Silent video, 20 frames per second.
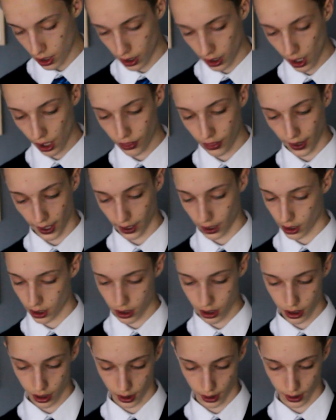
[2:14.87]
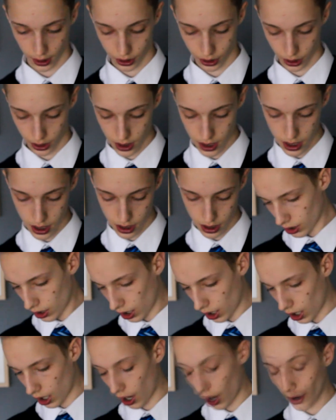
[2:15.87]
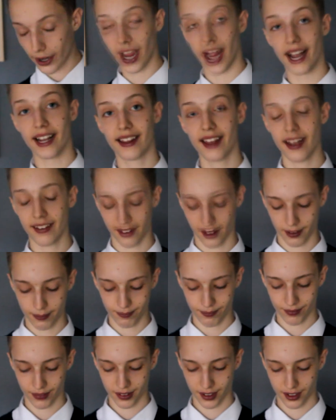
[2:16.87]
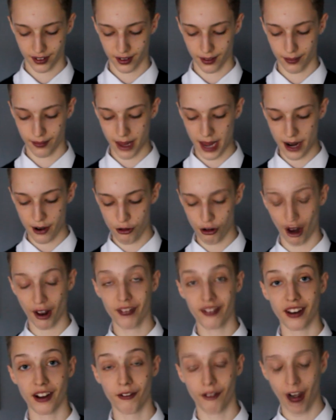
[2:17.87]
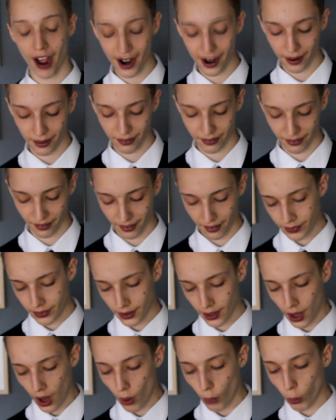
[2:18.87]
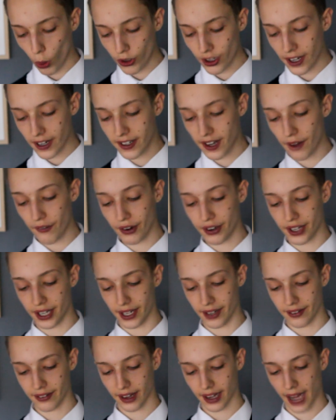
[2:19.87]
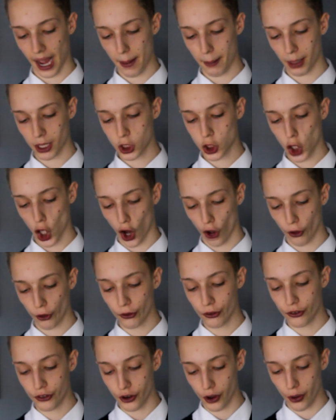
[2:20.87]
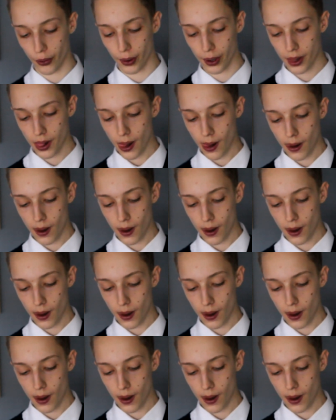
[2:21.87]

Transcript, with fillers: Nothing, actually. Uh, okay, here's um, some interesting facts. What activities can my child do?